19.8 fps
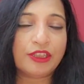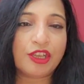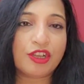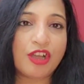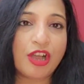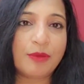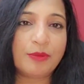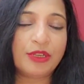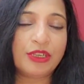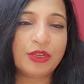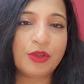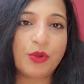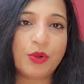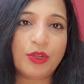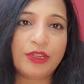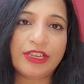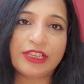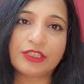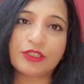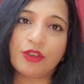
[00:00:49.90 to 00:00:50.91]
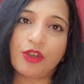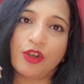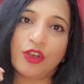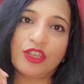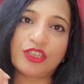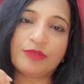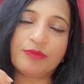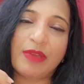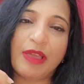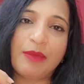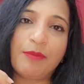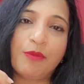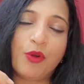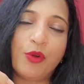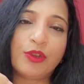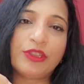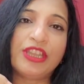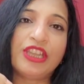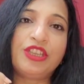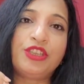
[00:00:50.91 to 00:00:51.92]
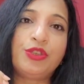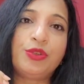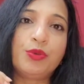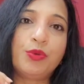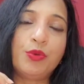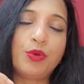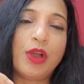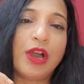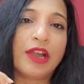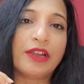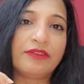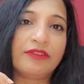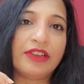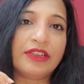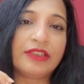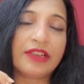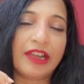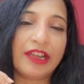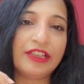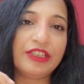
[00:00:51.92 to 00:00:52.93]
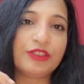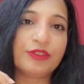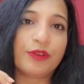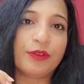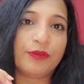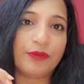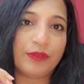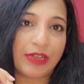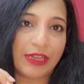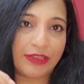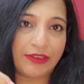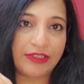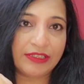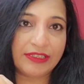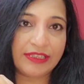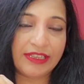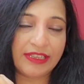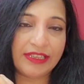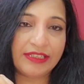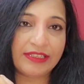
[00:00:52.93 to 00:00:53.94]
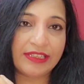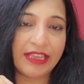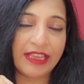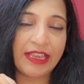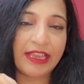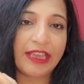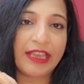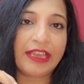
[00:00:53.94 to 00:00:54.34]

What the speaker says: The common cold is caused by more than 200 kinds of viruses,